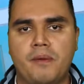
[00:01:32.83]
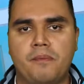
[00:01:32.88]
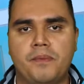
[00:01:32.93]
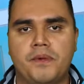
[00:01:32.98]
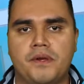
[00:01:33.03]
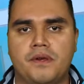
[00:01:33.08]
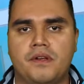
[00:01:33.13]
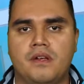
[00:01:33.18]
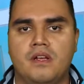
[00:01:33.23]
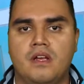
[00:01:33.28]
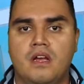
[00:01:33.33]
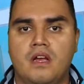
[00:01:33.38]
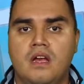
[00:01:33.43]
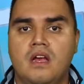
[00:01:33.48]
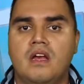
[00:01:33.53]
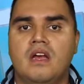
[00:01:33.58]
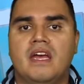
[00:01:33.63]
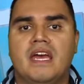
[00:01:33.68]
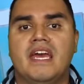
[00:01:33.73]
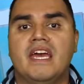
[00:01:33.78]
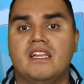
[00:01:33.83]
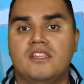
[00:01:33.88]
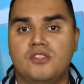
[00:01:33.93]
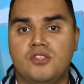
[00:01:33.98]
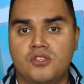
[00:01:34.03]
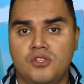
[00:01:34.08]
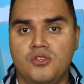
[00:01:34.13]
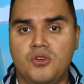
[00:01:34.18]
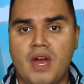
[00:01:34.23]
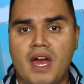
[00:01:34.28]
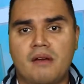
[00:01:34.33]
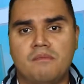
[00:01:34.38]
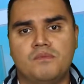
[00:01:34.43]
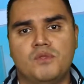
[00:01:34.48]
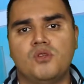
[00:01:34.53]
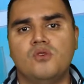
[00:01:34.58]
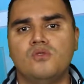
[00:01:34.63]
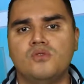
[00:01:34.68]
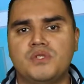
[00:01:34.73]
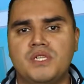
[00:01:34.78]
Rapier, and you have
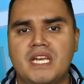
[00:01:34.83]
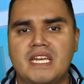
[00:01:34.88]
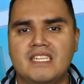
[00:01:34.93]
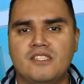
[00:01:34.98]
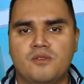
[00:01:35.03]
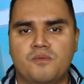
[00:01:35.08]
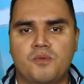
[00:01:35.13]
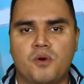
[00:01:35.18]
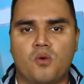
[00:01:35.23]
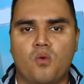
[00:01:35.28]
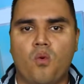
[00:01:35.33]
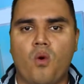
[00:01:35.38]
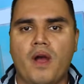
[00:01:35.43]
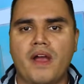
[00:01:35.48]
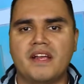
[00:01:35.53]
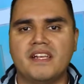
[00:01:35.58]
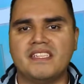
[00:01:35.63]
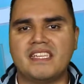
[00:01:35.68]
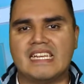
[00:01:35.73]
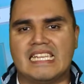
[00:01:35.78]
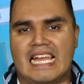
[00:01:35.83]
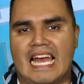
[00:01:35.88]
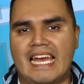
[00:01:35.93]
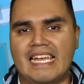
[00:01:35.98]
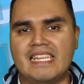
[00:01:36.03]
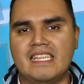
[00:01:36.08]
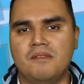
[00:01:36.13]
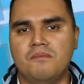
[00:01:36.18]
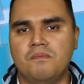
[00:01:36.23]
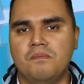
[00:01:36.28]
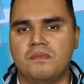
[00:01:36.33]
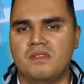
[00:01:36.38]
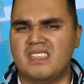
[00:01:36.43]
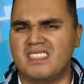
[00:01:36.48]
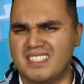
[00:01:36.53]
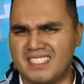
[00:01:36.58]
no chance of acquiring that item